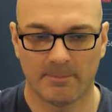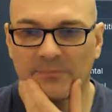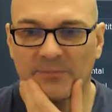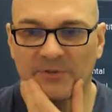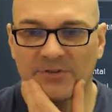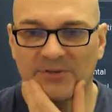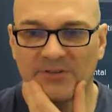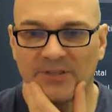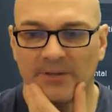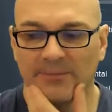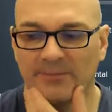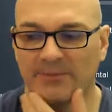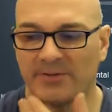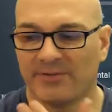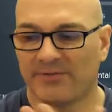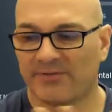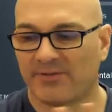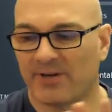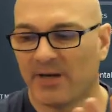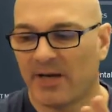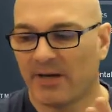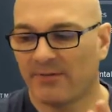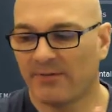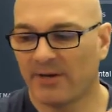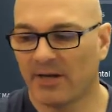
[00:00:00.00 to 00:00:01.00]
But
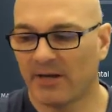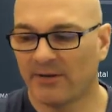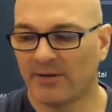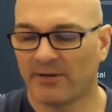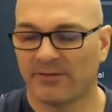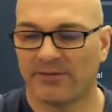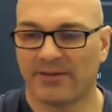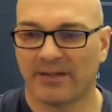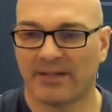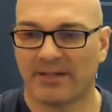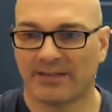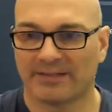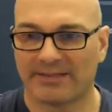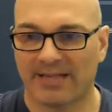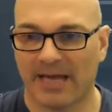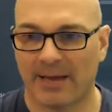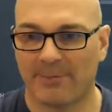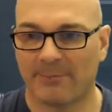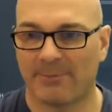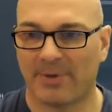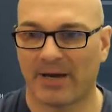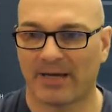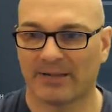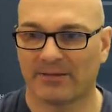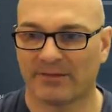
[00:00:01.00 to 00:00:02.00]
75, I don't think it's
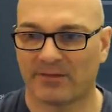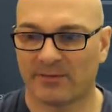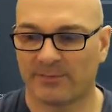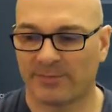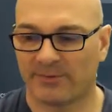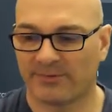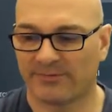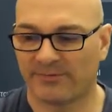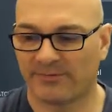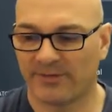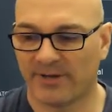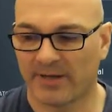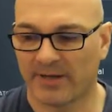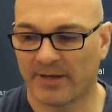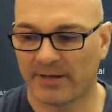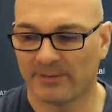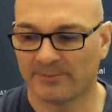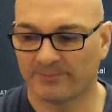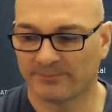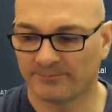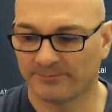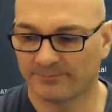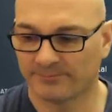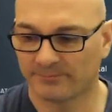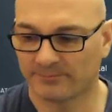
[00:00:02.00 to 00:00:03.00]
that bad to be fair,
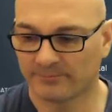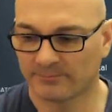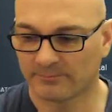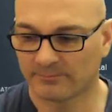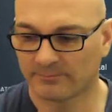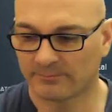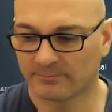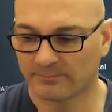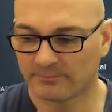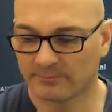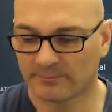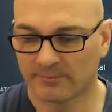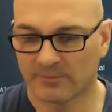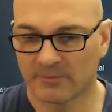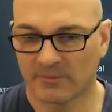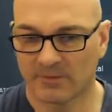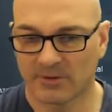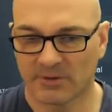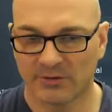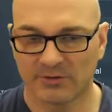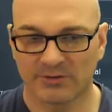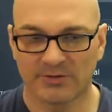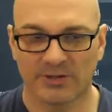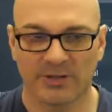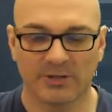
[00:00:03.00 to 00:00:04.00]

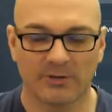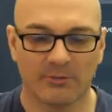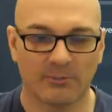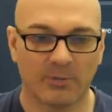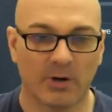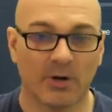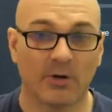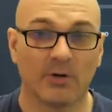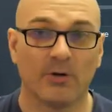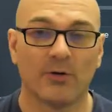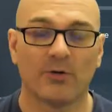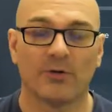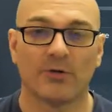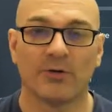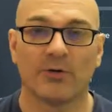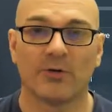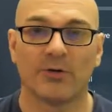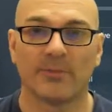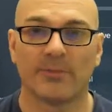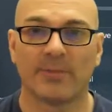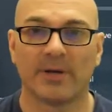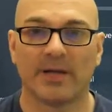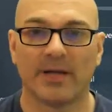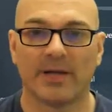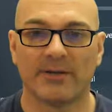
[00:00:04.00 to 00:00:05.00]
considering what all the other
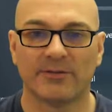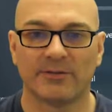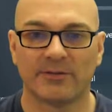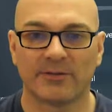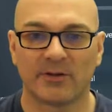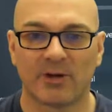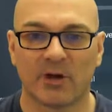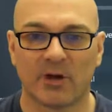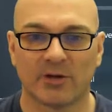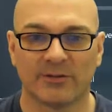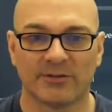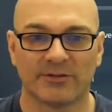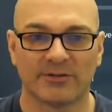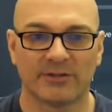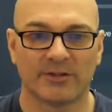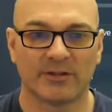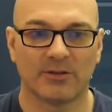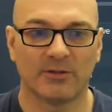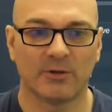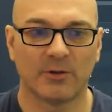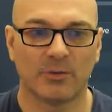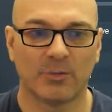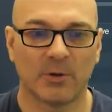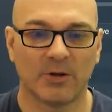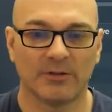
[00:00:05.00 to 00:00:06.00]
players are costing
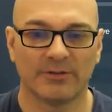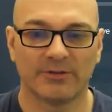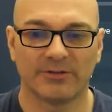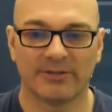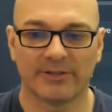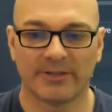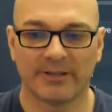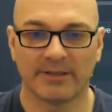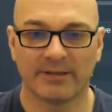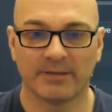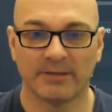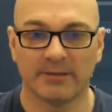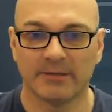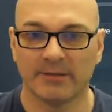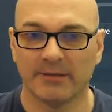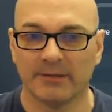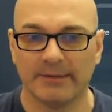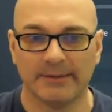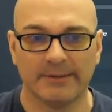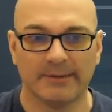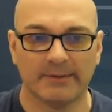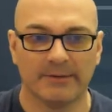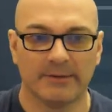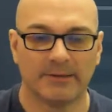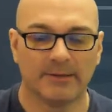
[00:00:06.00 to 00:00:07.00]
or wanting.
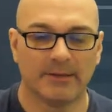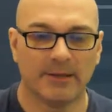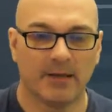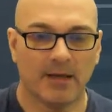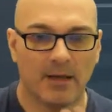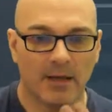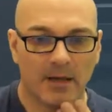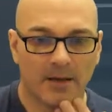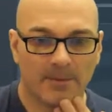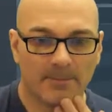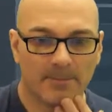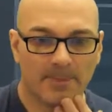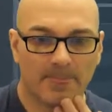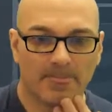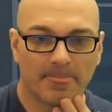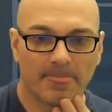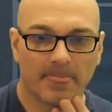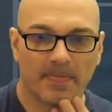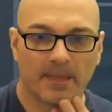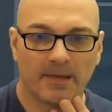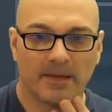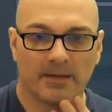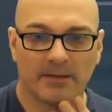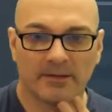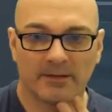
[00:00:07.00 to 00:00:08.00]
Um,
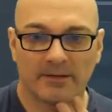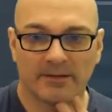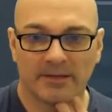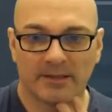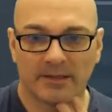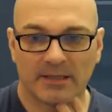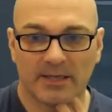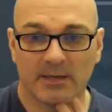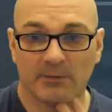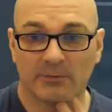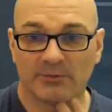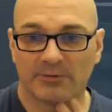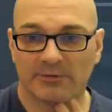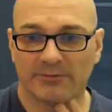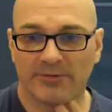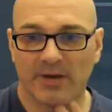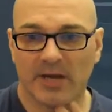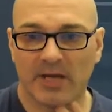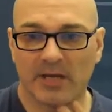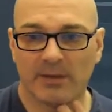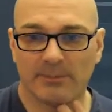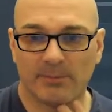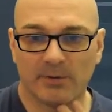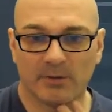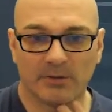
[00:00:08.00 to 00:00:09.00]
and I think he was
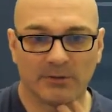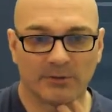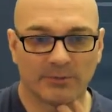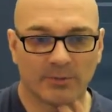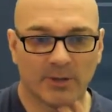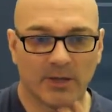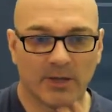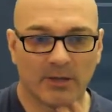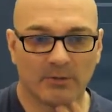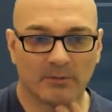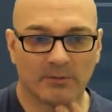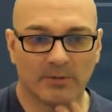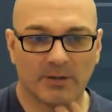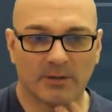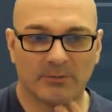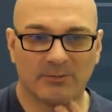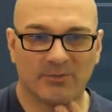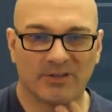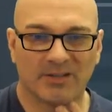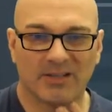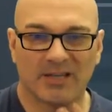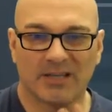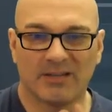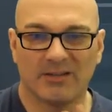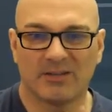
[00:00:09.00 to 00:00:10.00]
available as well, and we
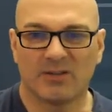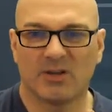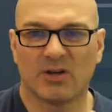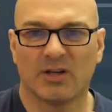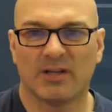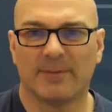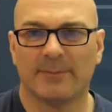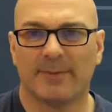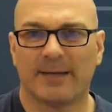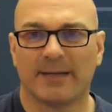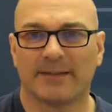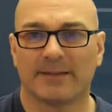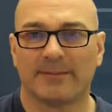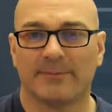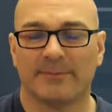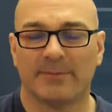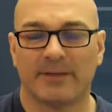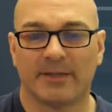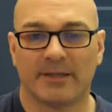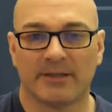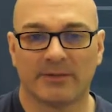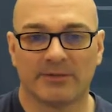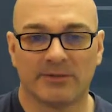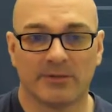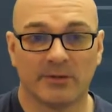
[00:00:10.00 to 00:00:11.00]
kind of got him last
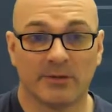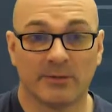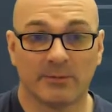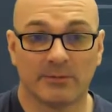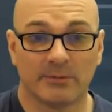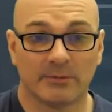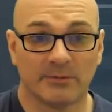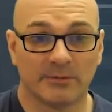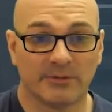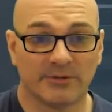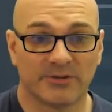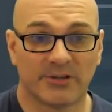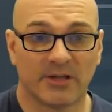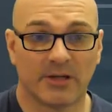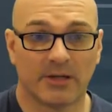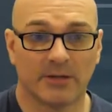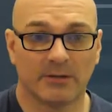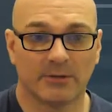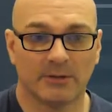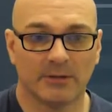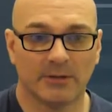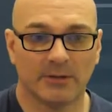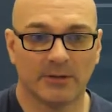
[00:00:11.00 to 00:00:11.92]
minute too. So